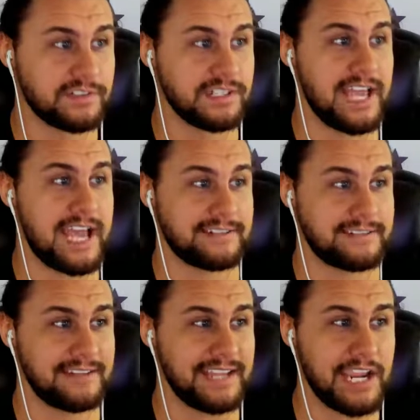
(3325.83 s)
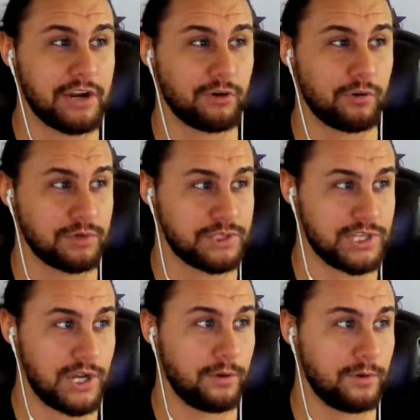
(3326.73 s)
last year or
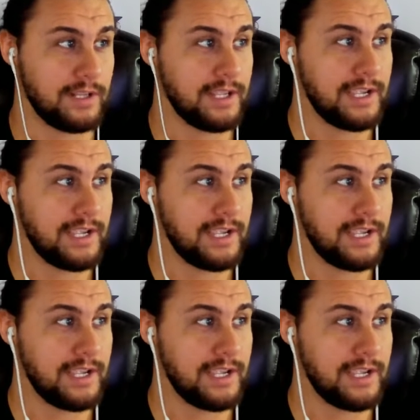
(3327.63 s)
so.